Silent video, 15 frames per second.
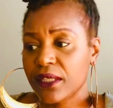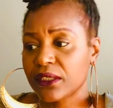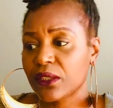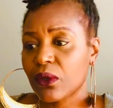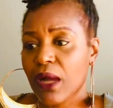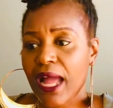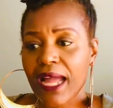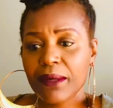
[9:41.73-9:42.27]

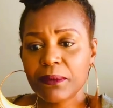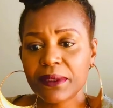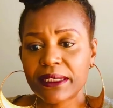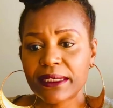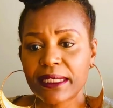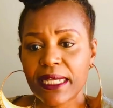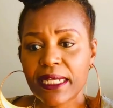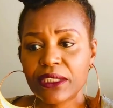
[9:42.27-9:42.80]
So I would
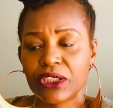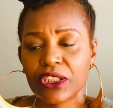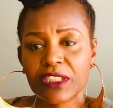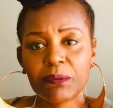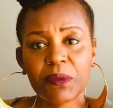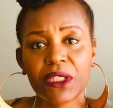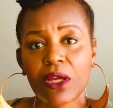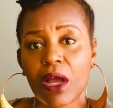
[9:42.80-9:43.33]
say,
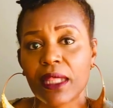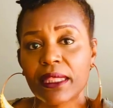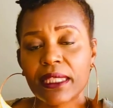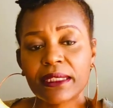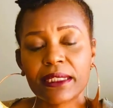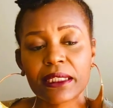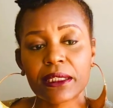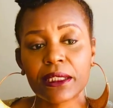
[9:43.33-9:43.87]
just be
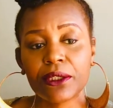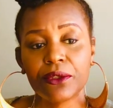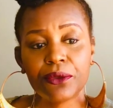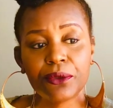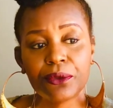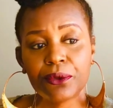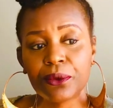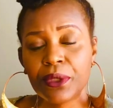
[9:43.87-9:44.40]
authentically
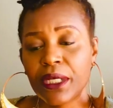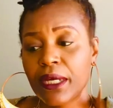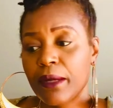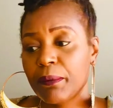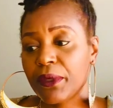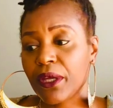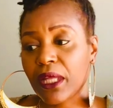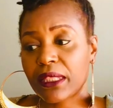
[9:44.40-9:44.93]
you,
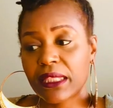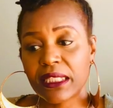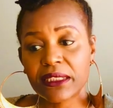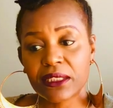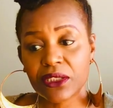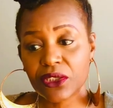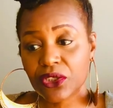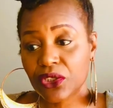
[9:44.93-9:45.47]
be
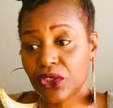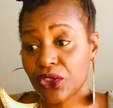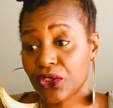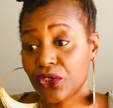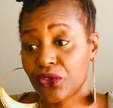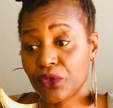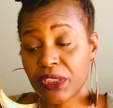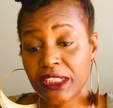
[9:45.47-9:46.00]
authentic to your
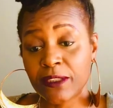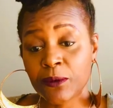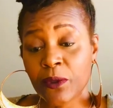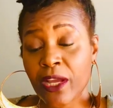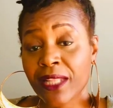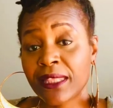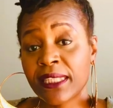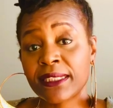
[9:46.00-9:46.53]
dreams, be
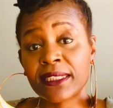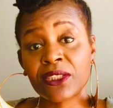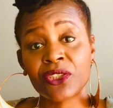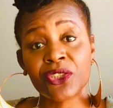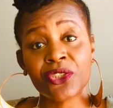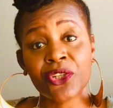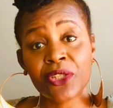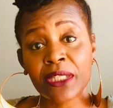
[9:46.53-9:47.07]
authentic
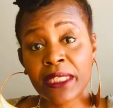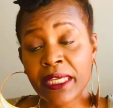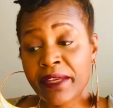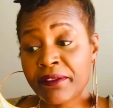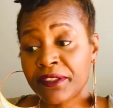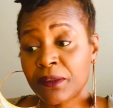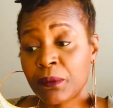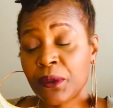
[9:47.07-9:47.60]
to your
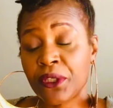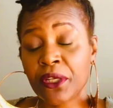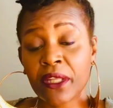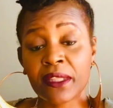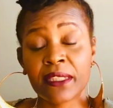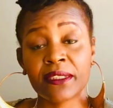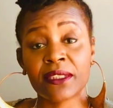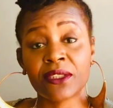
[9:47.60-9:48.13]
gifts, be
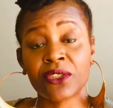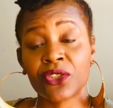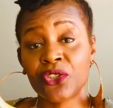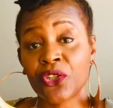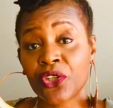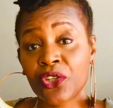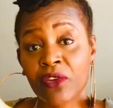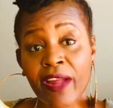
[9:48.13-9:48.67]
authentic to
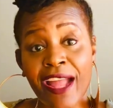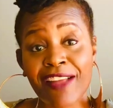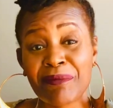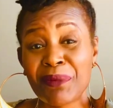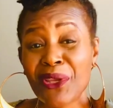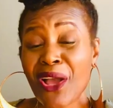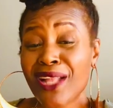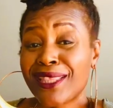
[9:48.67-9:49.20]
your
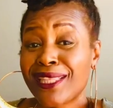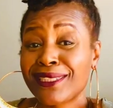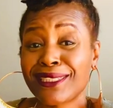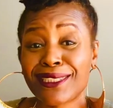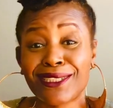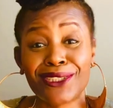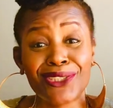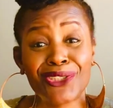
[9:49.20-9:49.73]
craft, be
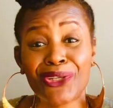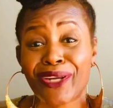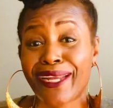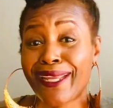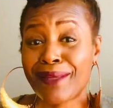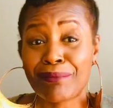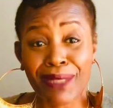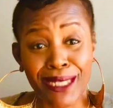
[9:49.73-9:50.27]
authentic to your
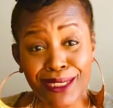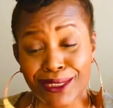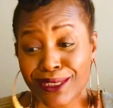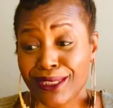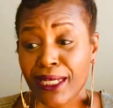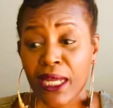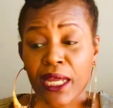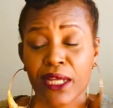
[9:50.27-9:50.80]
image,